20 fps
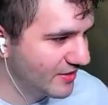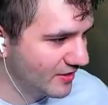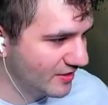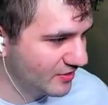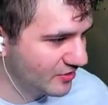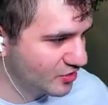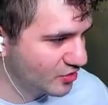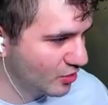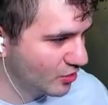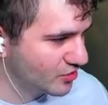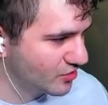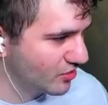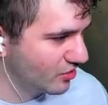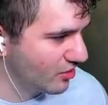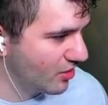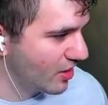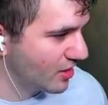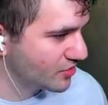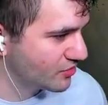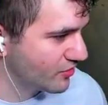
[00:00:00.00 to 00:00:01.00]
the Souls of the
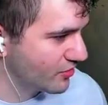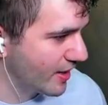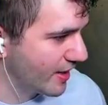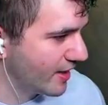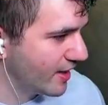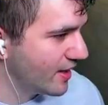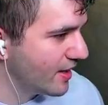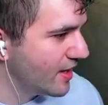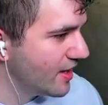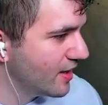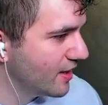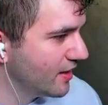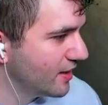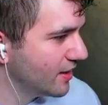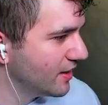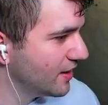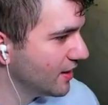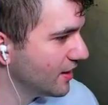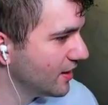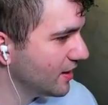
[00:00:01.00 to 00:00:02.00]
Lost, right?
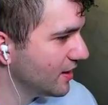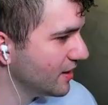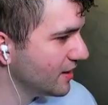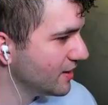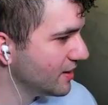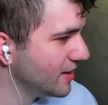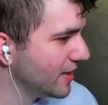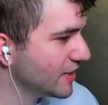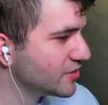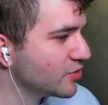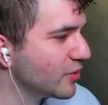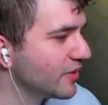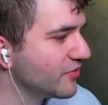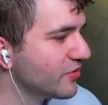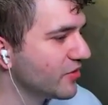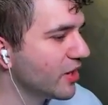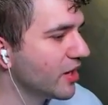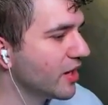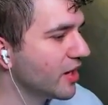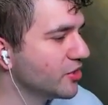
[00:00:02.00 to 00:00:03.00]
Yes,
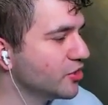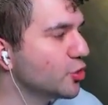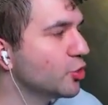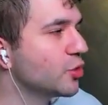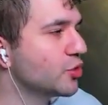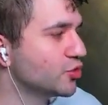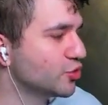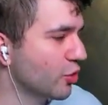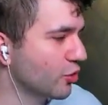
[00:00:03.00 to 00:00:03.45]
whenever you control